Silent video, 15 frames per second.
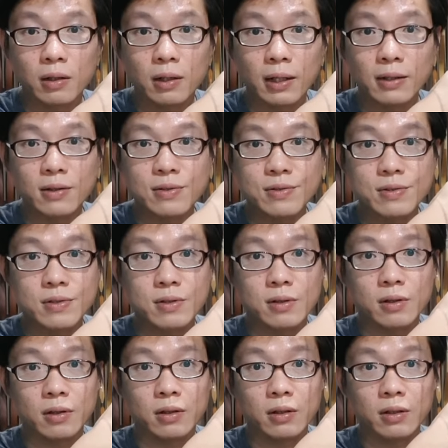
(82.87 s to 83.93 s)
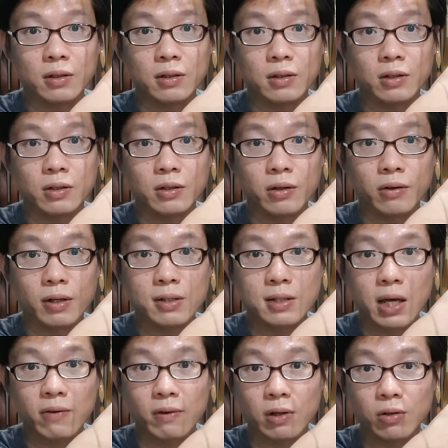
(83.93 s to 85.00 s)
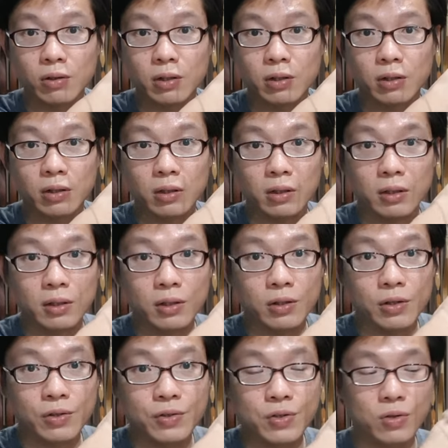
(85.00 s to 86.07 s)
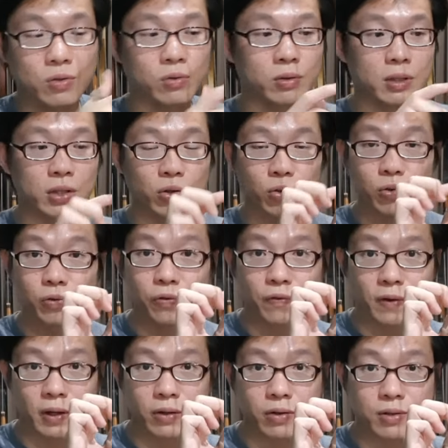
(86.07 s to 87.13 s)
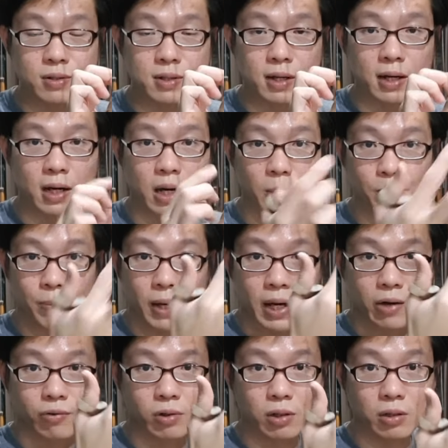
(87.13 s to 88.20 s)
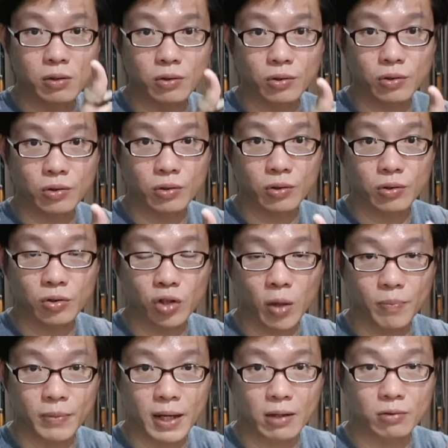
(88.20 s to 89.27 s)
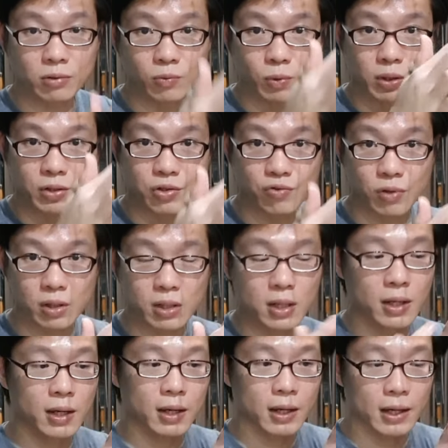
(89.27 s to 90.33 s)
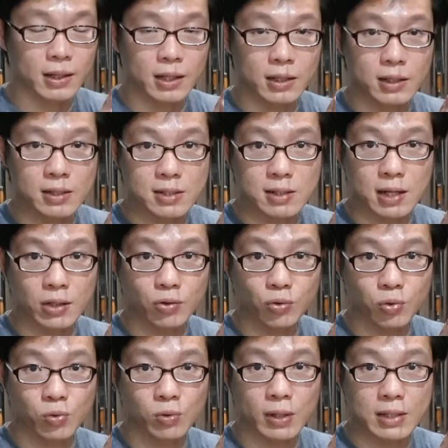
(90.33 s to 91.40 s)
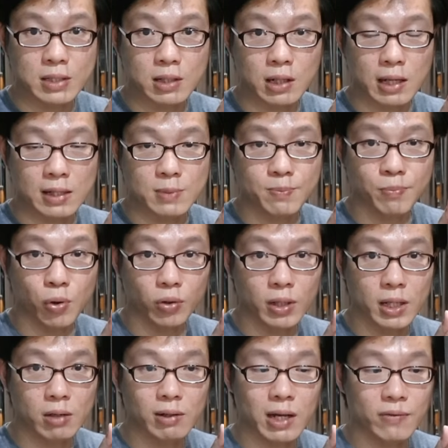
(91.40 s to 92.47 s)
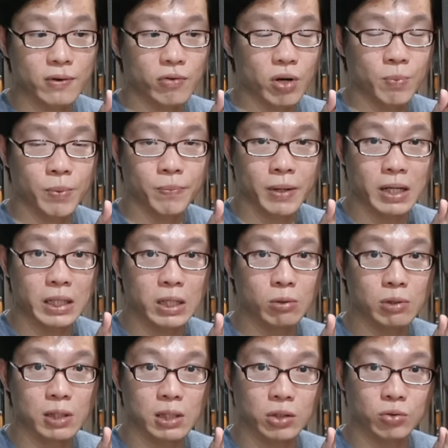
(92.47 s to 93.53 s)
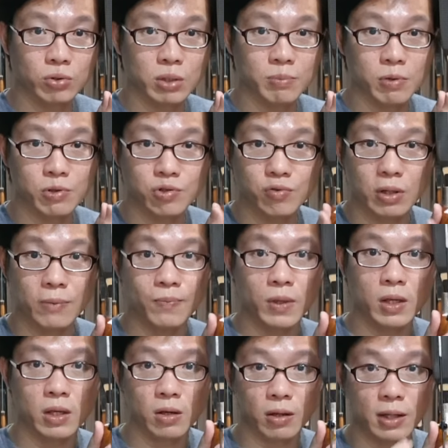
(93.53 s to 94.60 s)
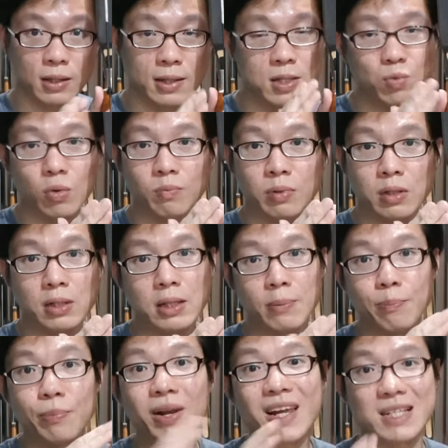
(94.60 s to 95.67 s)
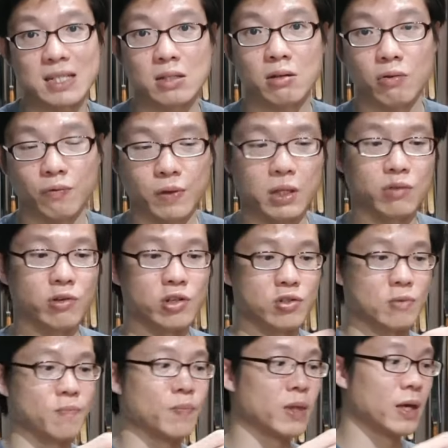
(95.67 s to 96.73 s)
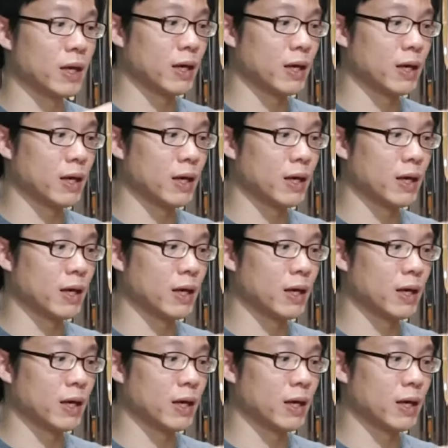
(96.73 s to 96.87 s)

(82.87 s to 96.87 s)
like this. All right, let's have a look. So the 2 feathers are parallel top down with the string, and then there's another 2 that's like poking out left and right perpendicular to the bowstring. Okay, this would be the plus configuration.